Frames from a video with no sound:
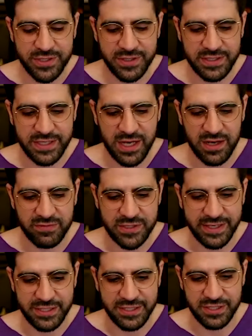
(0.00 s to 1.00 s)
these
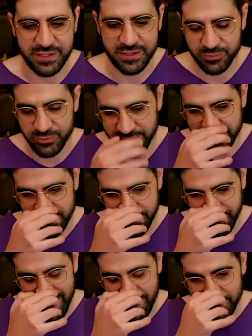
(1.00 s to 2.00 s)
conversations were two
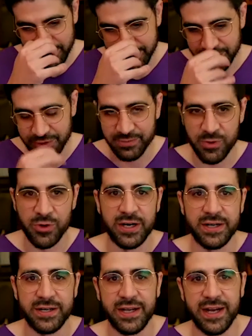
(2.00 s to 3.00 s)
hours or more
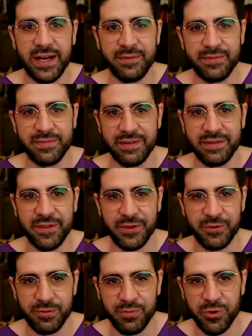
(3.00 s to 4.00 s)
um, even though they
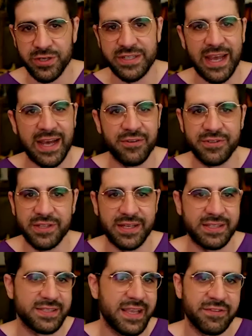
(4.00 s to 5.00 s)
were boiled down to like
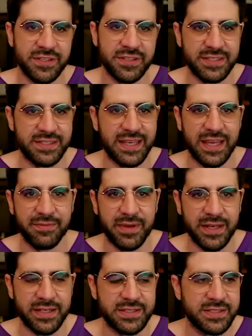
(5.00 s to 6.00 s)
seven to 10
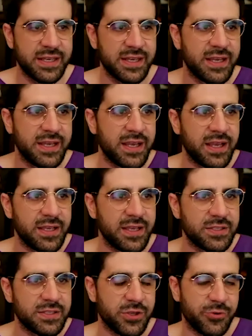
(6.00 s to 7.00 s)
minutes.
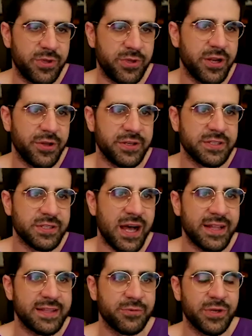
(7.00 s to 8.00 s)
So, you know, there's a
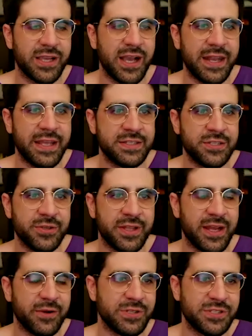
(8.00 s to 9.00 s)
lot that we got into that
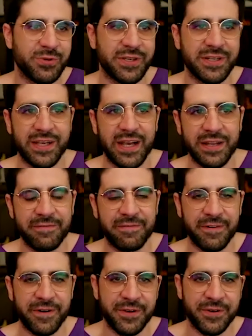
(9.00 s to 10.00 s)
I wish we could have gotten
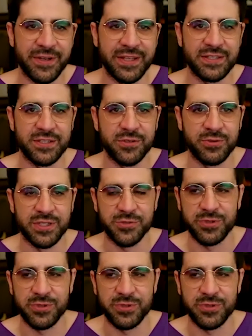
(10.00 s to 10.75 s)
further into, which